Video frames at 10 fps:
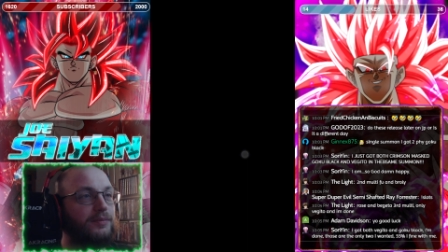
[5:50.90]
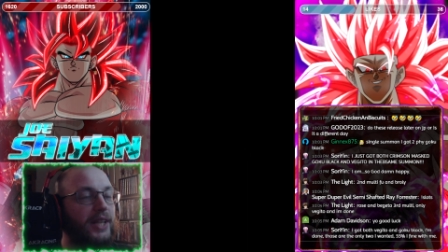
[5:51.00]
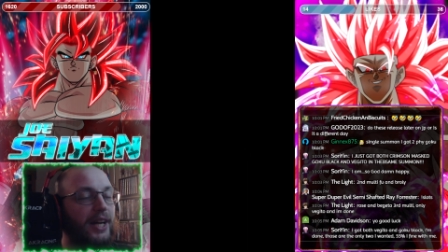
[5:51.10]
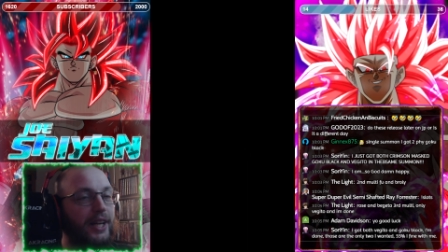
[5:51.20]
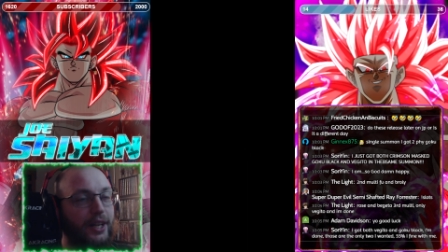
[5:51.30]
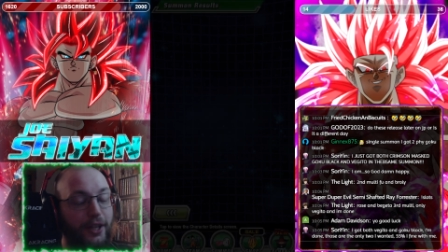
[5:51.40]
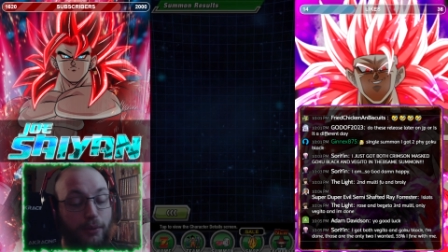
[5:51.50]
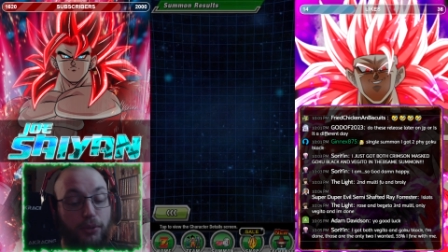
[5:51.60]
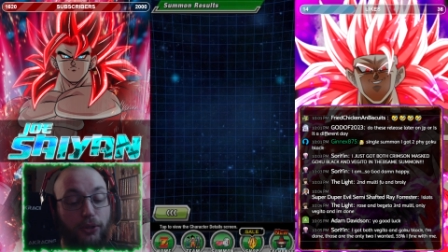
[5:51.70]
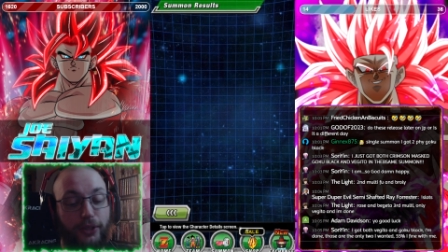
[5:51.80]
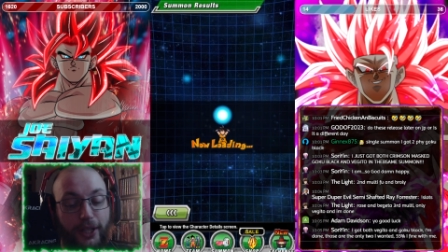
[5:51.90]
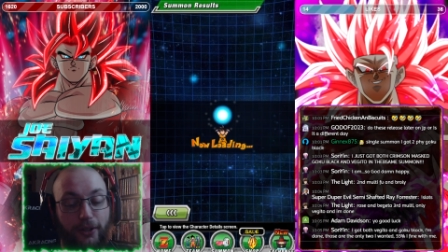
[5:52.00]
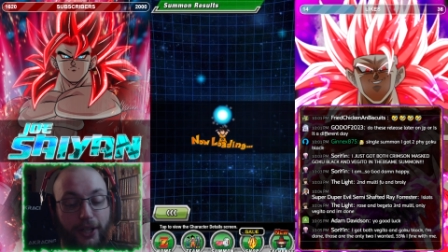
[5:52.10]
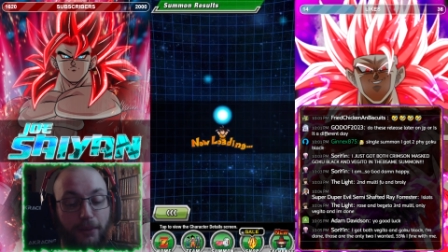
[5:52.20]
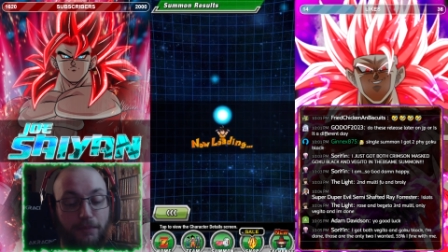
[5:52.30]
Yeah, I got another Broly.
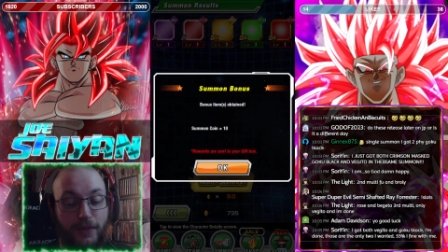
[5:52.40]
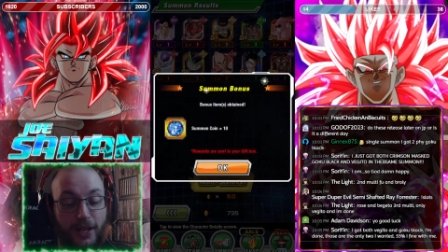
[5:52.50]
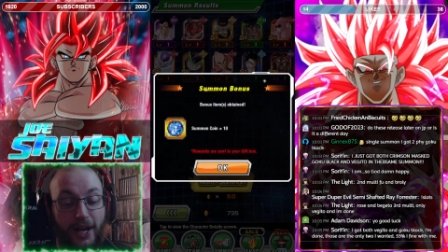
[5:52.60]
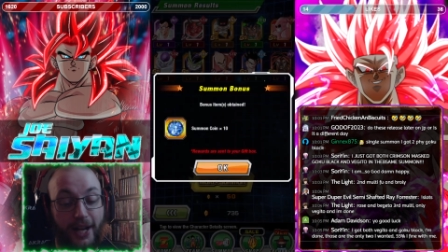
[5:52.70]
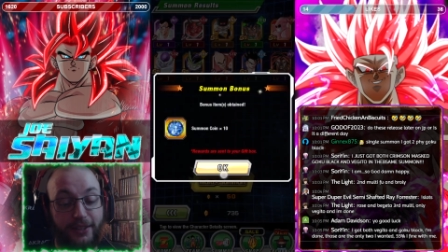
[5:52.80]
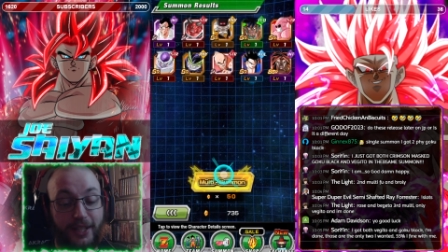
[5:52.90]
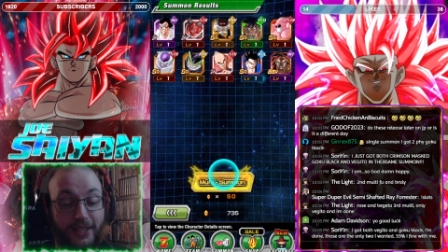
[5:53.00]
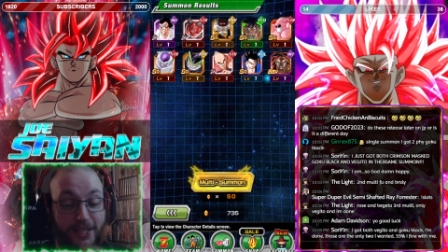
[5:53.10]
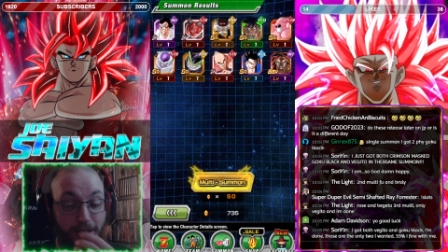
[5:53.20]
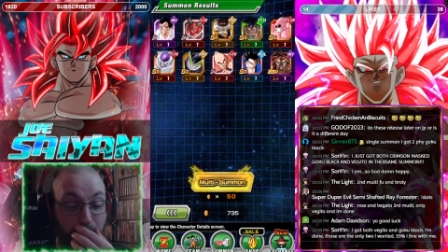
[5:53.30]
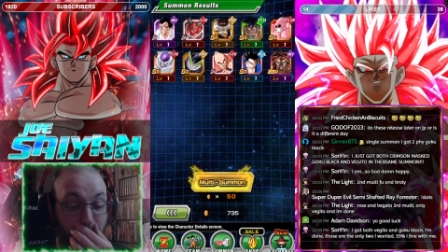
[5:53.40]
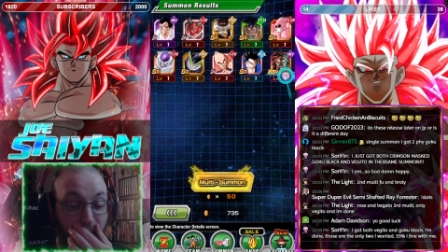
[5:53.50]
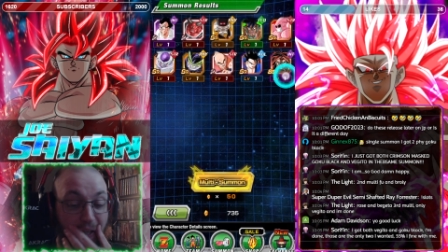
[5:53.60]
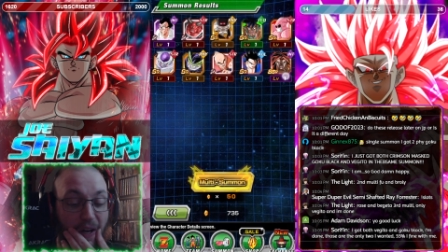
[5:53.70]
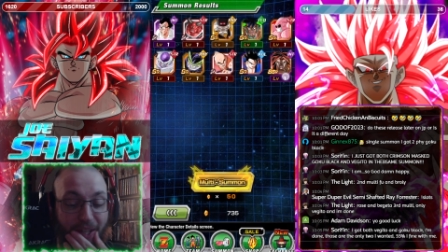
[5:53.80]
Okay, I think that's
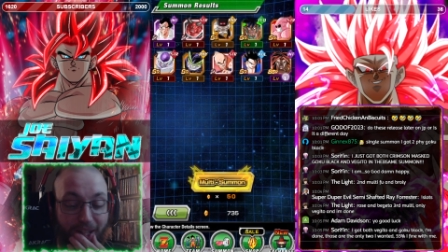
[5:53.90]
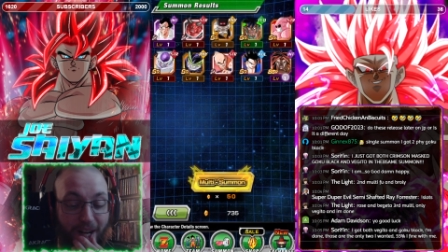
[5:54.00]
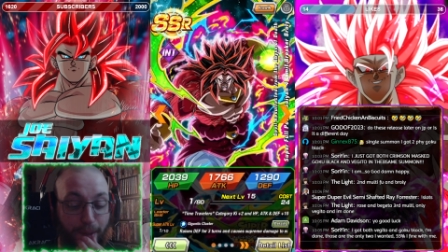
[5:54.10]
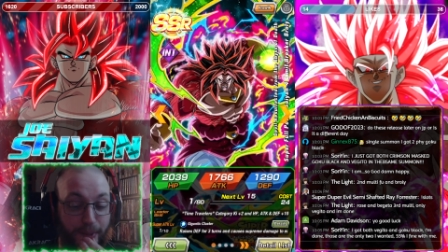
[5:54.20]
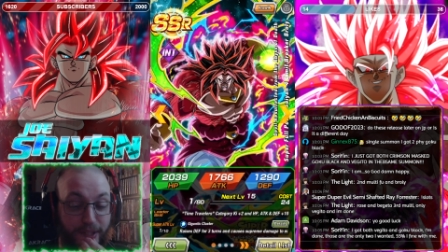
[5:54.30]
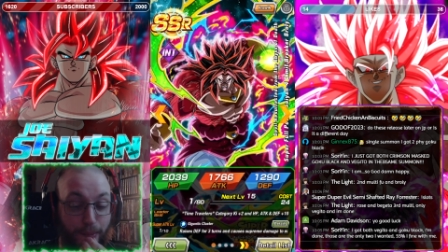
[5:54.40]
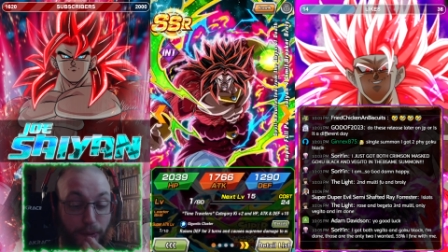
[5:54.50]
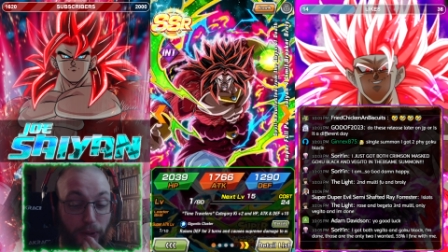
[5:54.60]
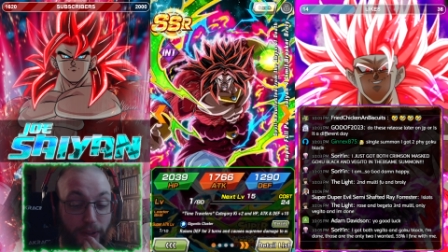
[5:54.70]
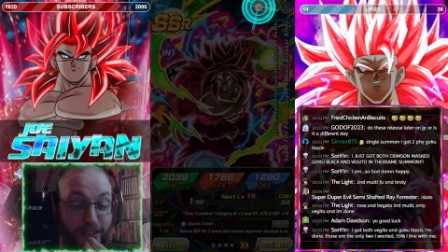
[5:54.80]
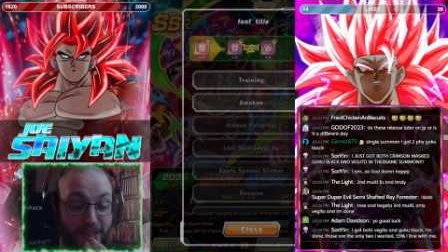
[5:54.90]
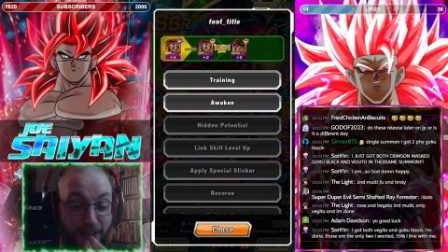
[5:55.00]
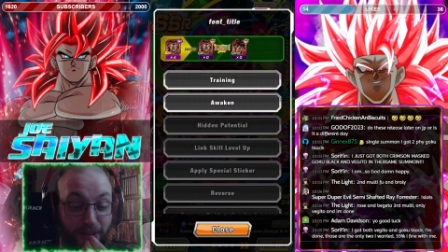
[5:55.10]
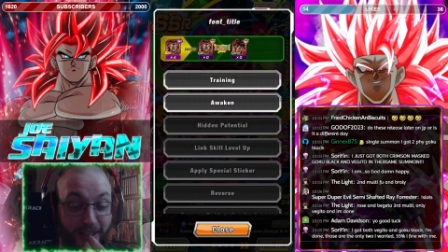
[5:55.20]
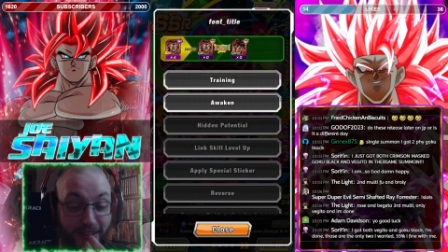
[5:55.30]
literally all the copies of Broly
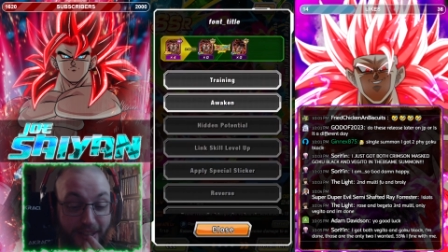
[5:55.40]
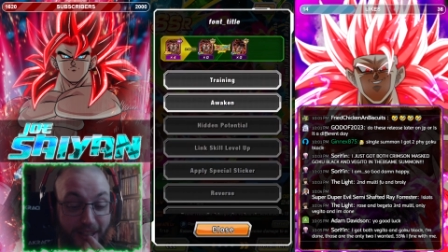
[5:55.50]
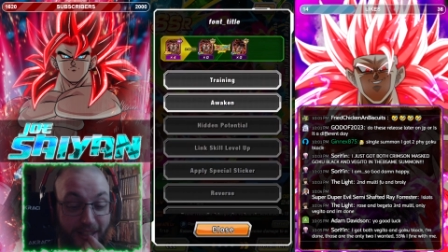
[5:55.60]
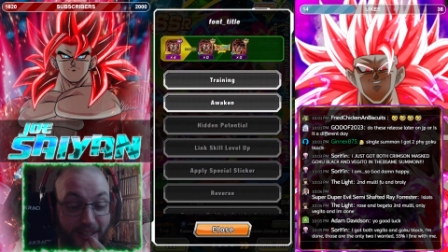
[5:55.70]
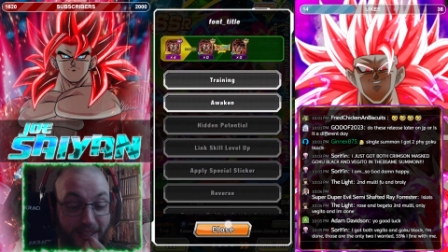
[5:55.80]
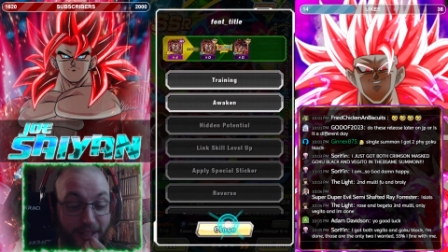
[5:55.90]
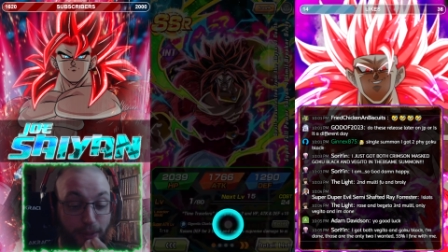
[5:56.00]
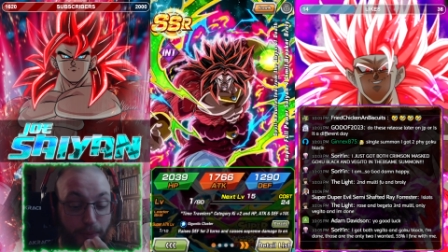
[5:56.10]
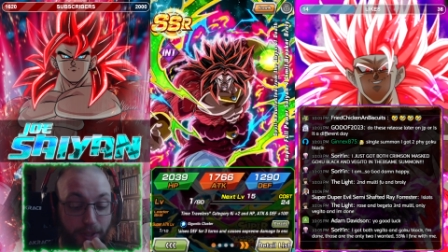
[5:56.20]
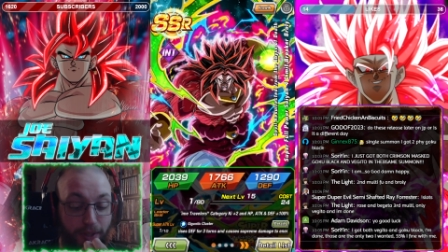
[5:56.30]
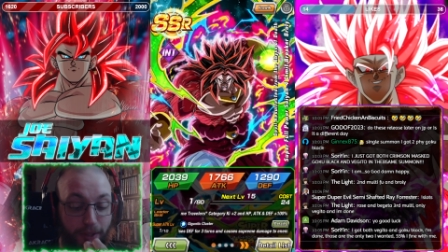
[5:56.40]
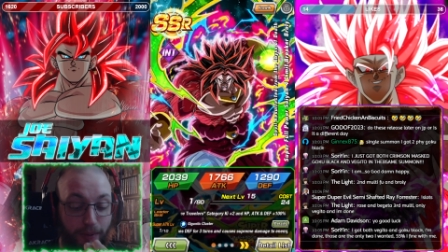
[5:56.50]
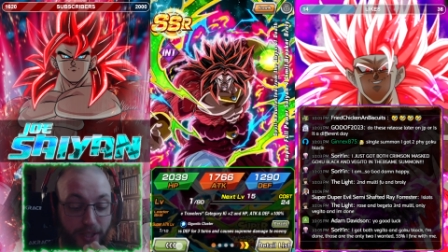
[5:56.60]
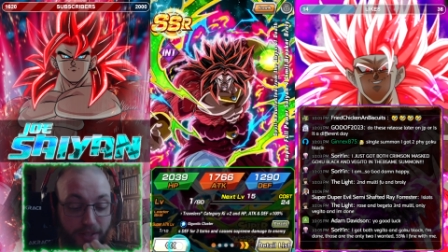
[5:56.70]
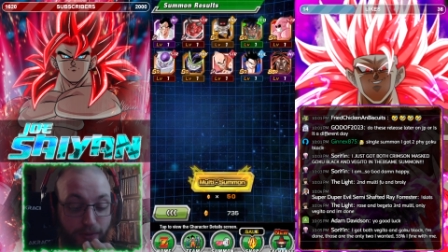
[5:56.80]
too, right there. Nope, no, no,
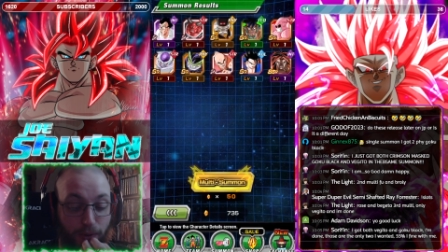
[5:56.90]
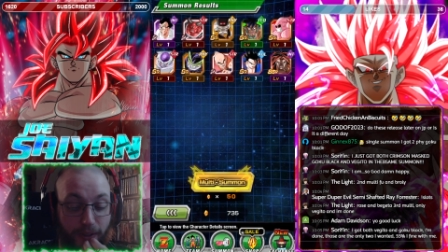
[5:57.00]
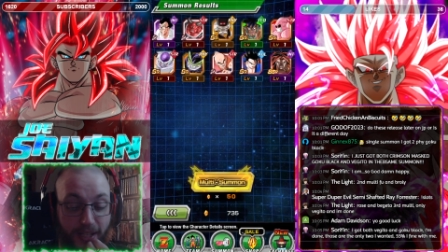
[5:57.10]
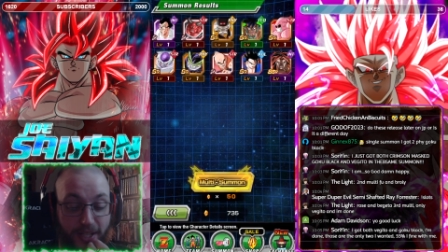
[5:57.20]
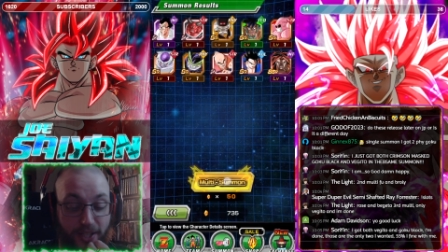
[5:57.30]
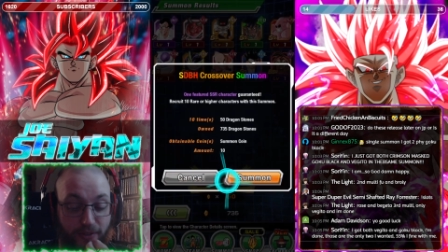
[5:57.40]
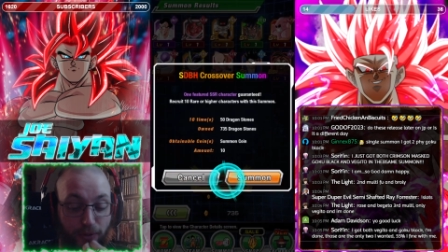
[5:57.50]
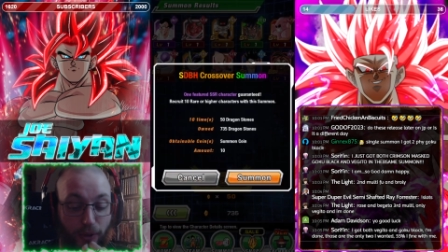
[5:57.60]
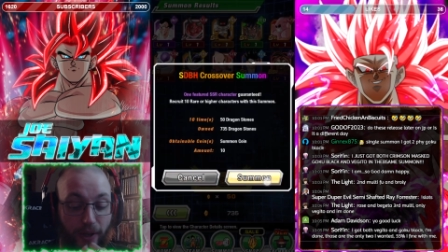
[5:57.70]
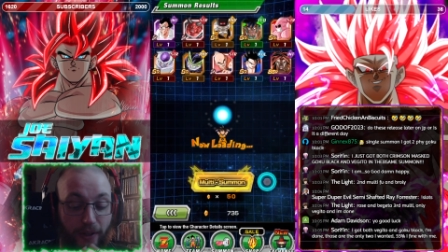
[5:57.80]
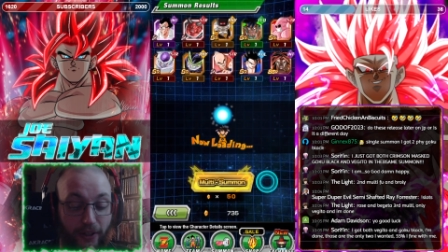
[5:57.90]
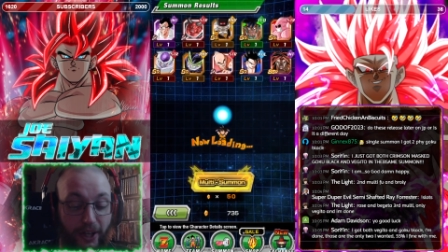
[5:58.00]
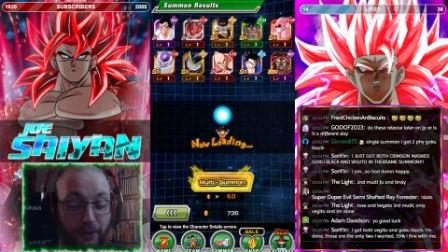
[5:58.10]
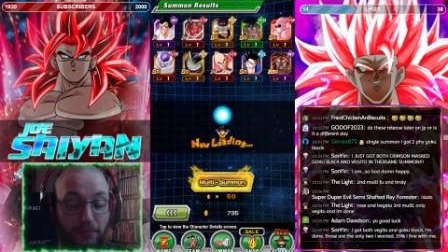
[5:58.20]
just four. That's just four. Okay.